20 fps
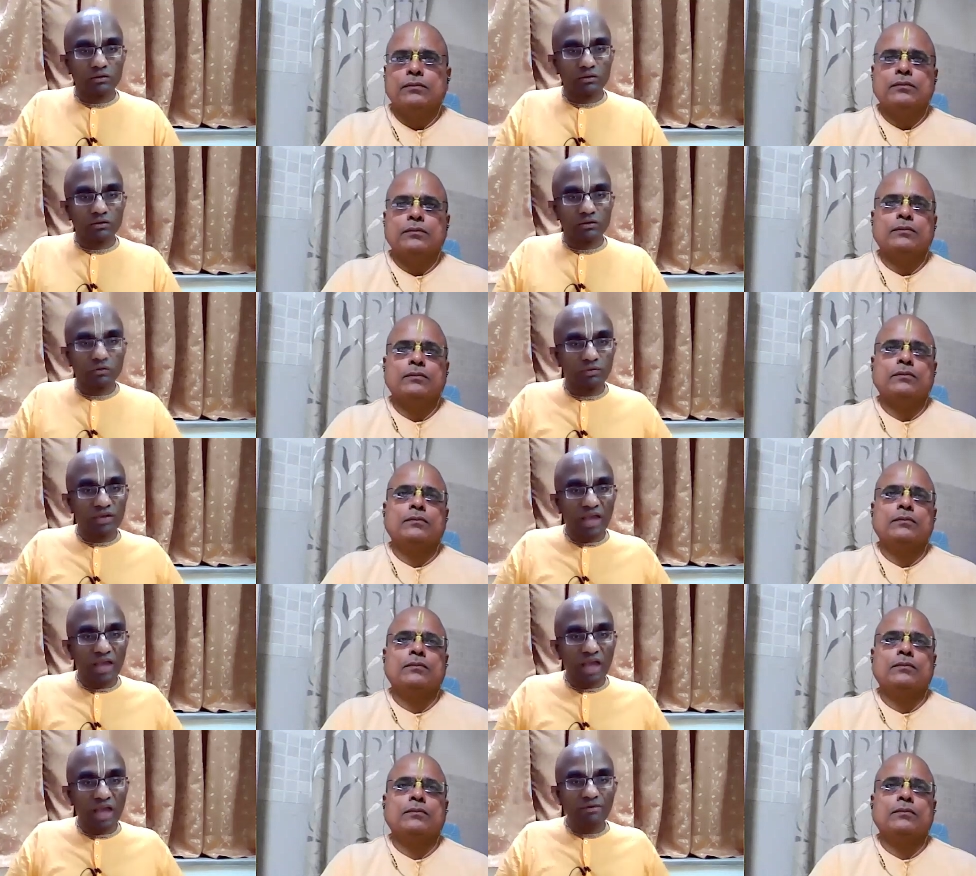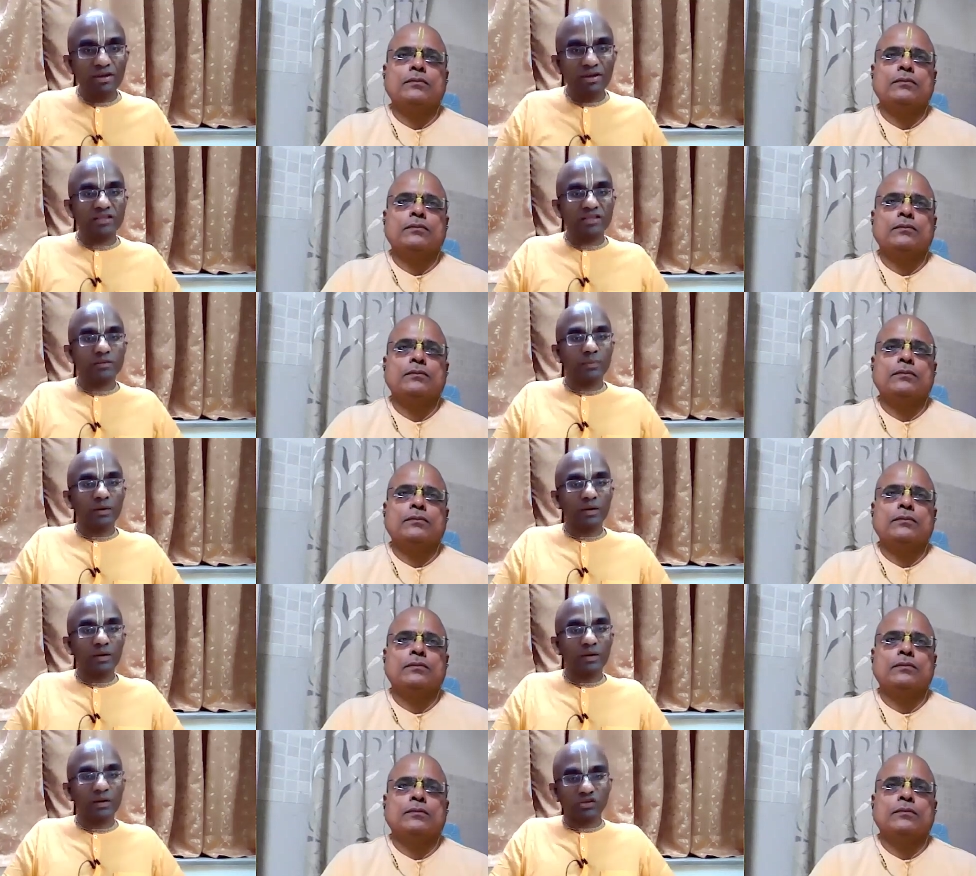Speaker 1: So we have an
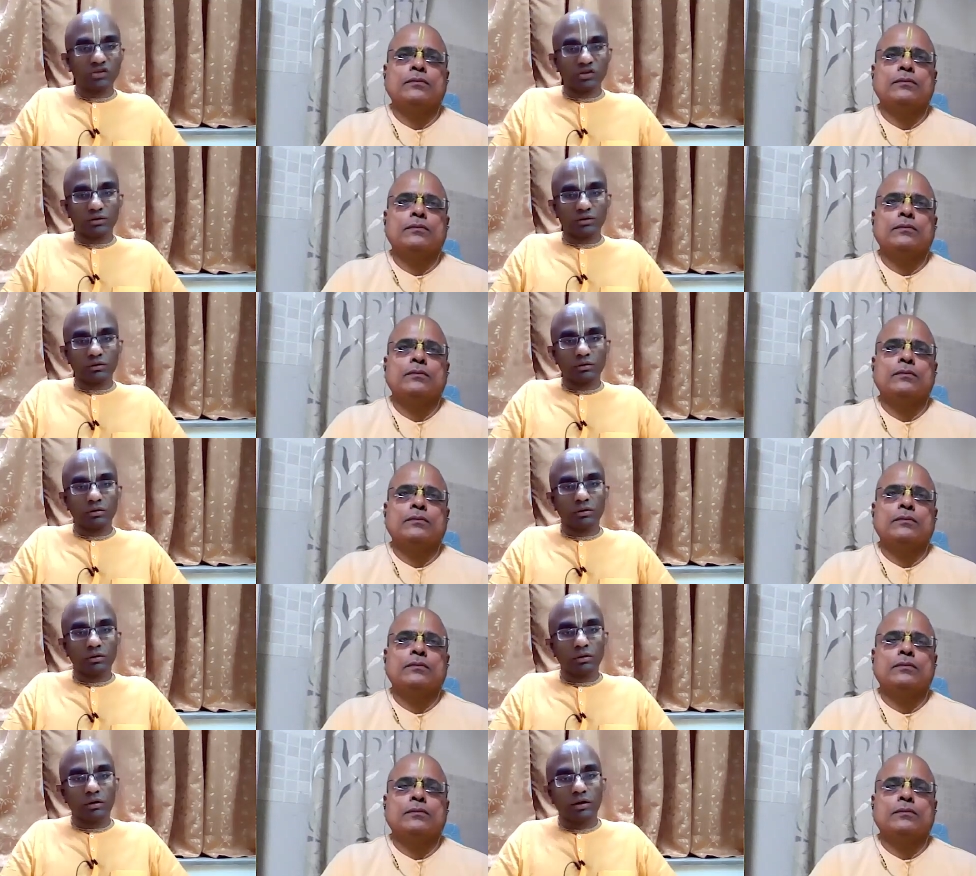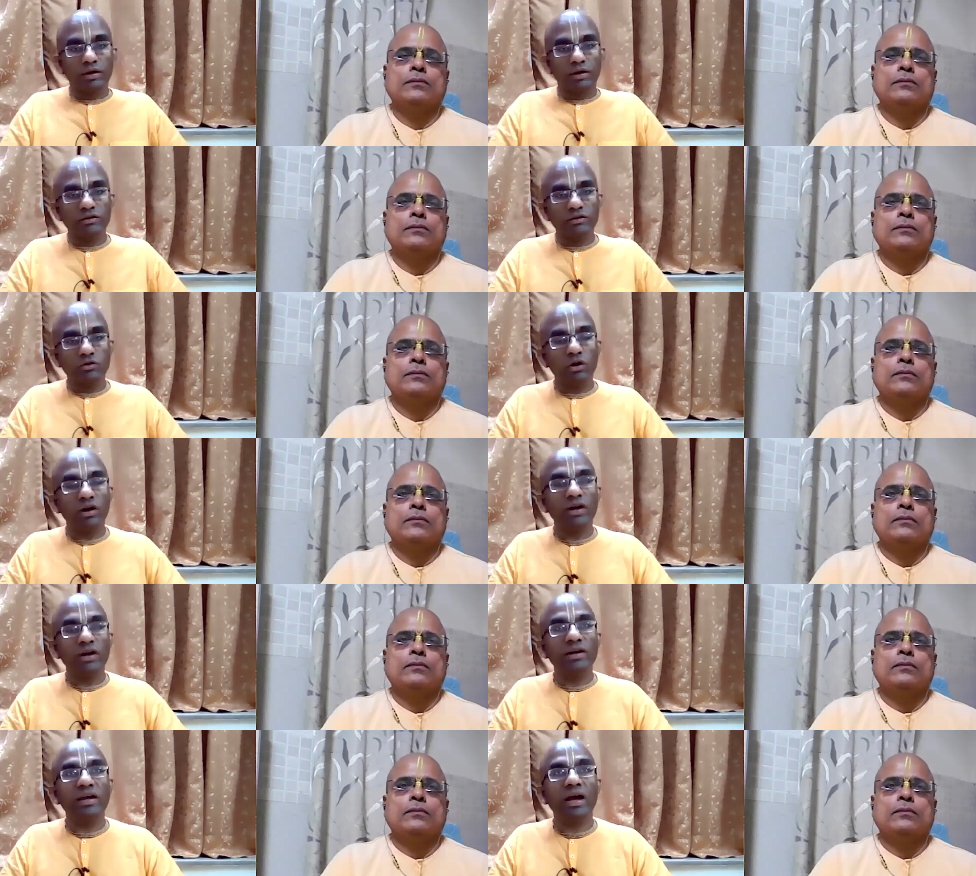explanation. It is
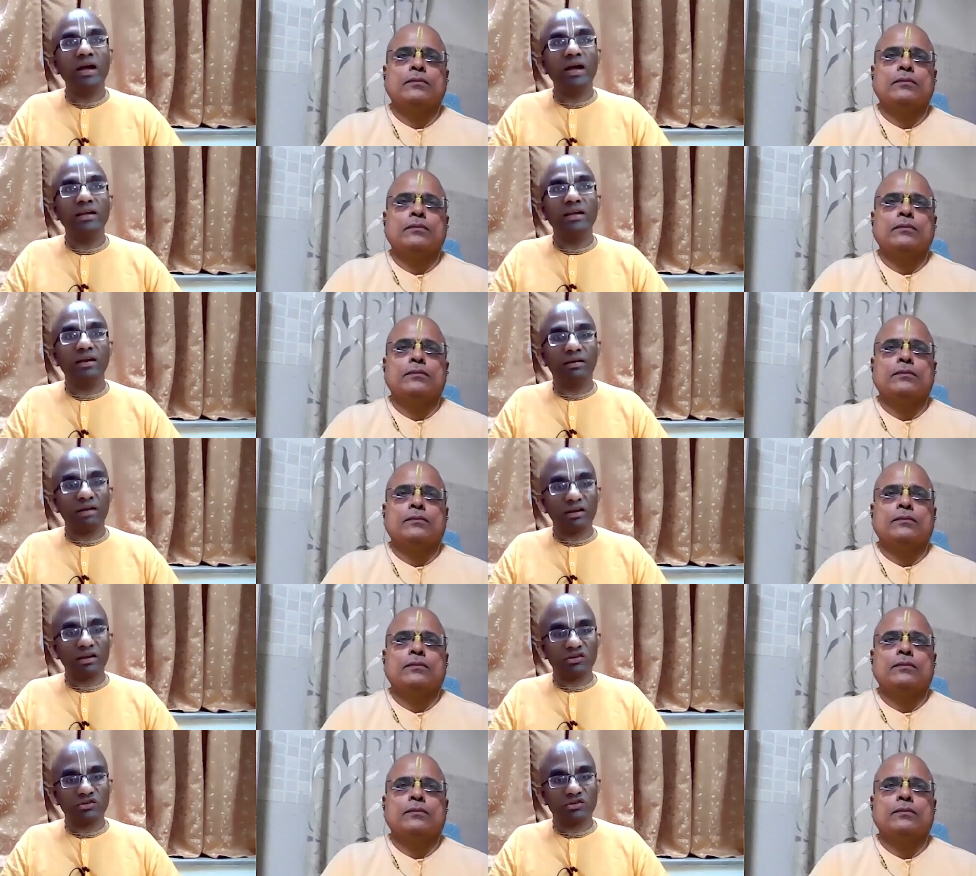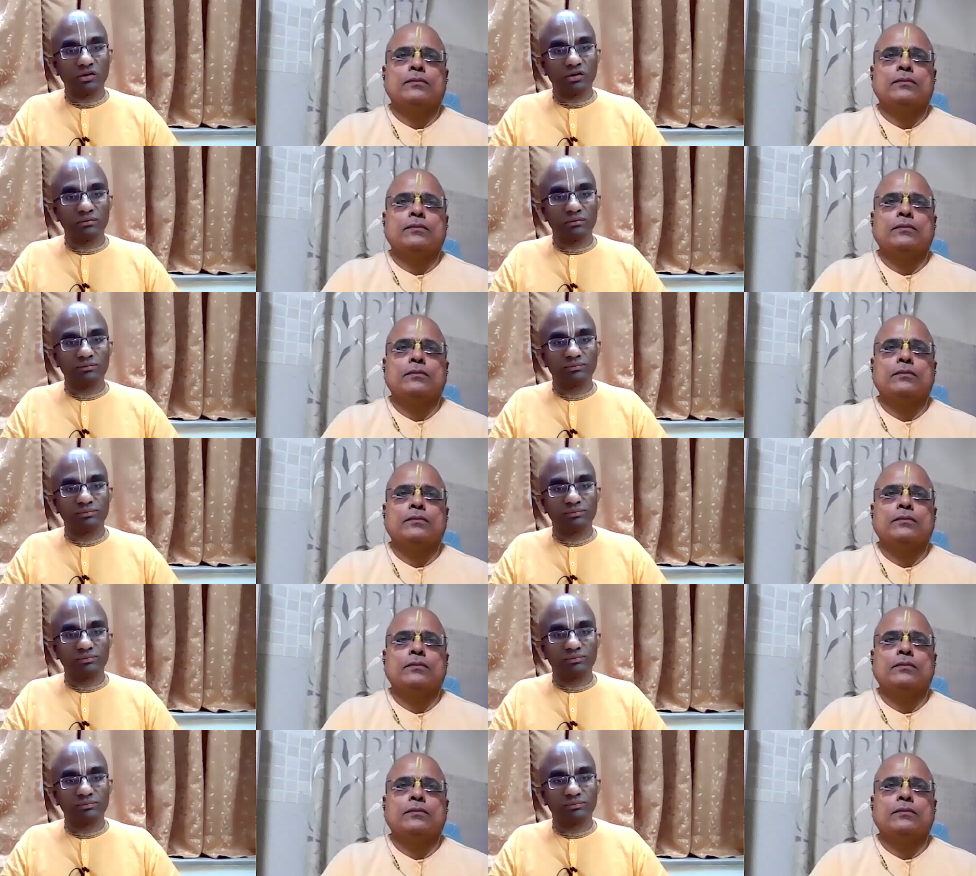not entirely irrational.